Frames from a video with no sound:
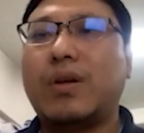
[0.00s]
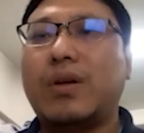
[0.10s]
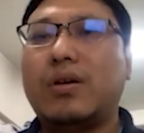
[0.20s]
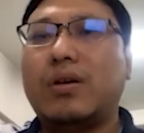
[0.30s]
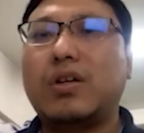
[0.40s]

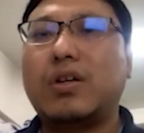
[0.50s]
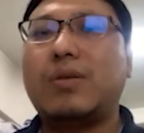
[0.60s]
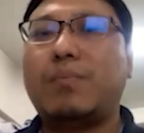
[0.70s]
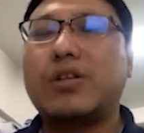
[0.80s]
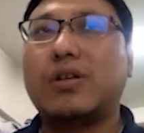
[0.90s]
13
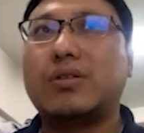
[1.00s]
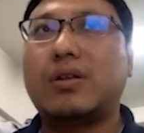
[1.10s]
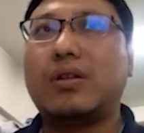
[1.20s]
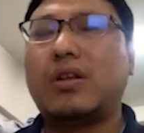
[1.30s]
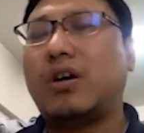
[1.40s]
patients,
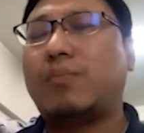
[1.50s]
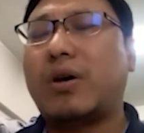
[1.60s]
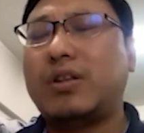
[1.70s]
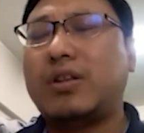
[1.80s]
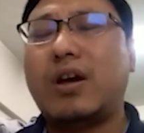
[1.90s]

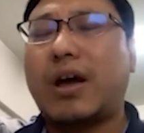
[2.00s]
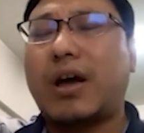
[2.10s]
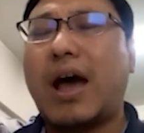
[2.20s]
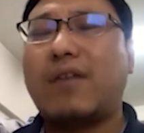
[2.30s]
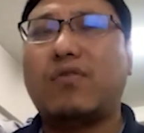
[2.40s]
nearly
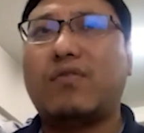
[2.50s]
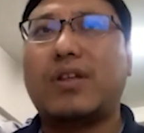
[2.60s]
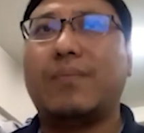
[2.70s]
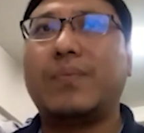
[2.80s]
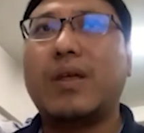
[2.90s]
half of them.